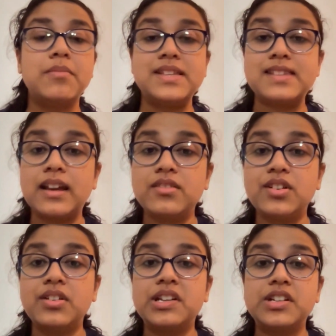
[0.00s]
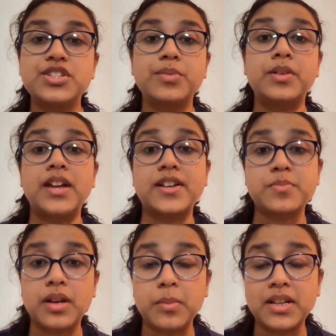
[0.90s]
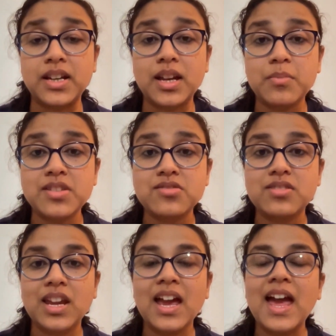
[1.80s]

my second year internship in experimental chemistry,